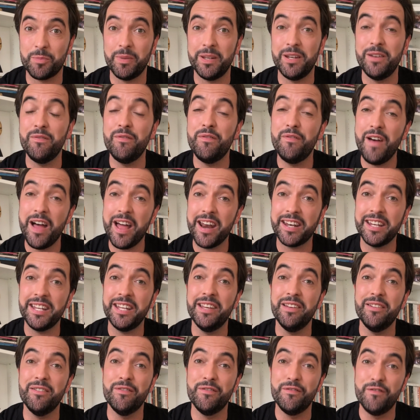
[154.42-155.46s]
been very,
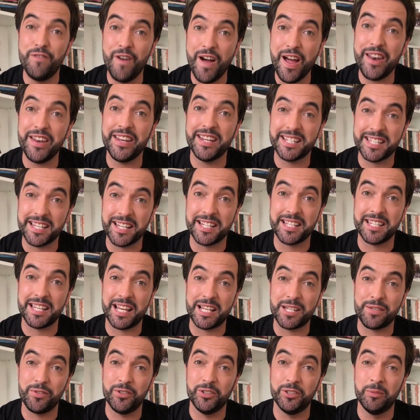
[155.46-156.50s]
very
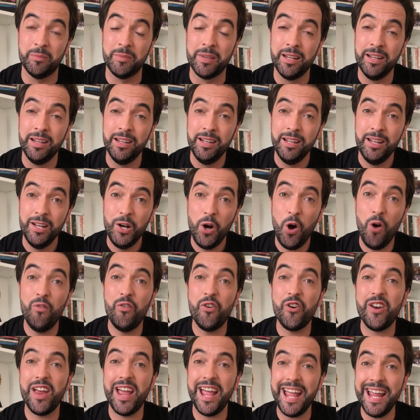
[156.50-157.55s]
successful.
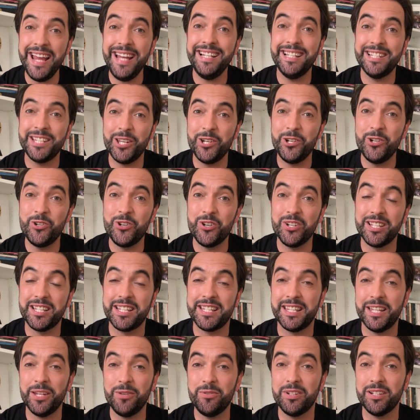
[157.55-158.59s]
Over 800
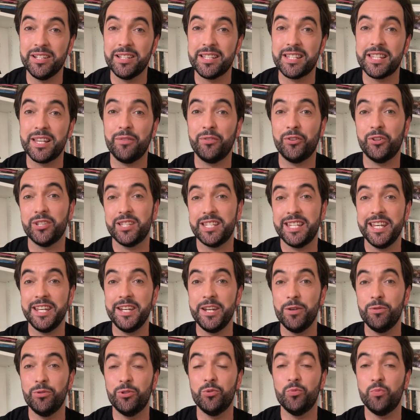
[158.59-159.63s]
students have
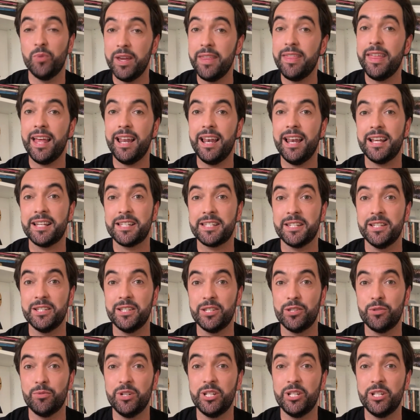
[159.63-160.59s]
continued with their lessons,